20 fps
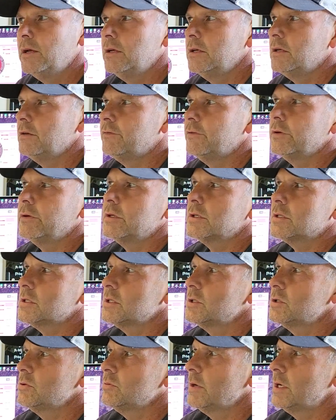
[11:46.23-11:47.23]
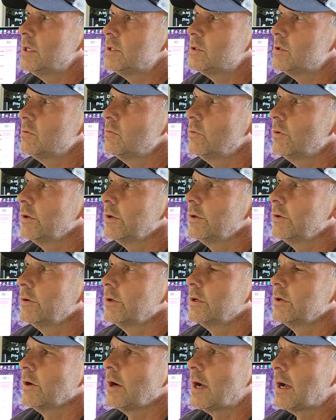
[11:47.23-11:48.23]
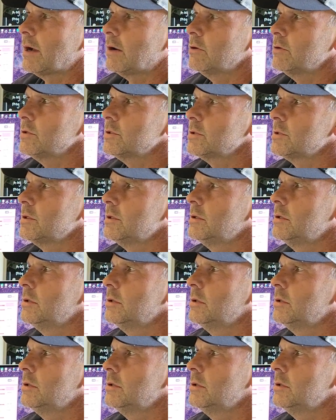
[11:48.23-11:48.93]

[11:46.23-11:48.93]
If you're in a situation where your house,